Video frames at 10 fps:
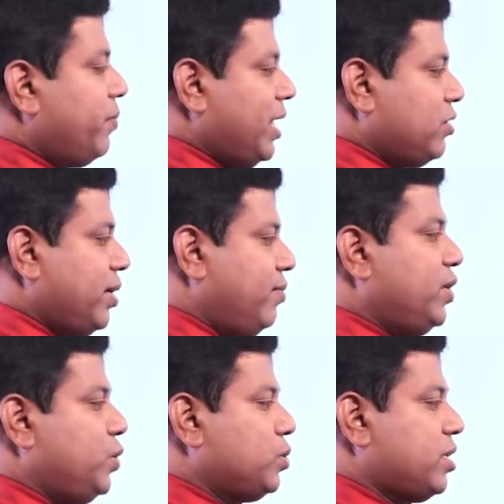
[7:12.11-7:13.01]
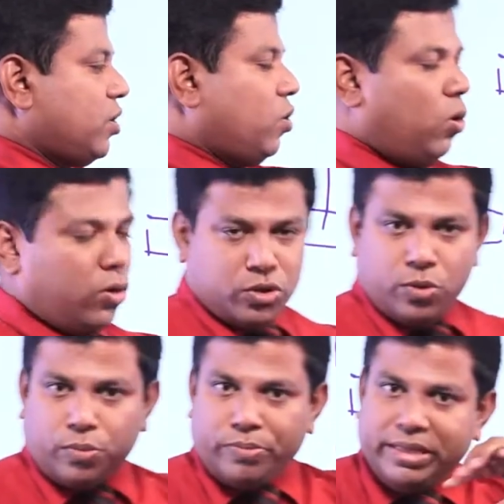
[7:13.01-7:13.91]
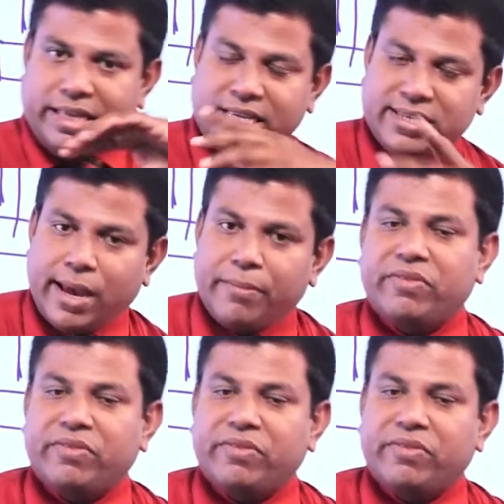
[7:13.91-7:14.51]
That is why we use that cork. So, in the exam,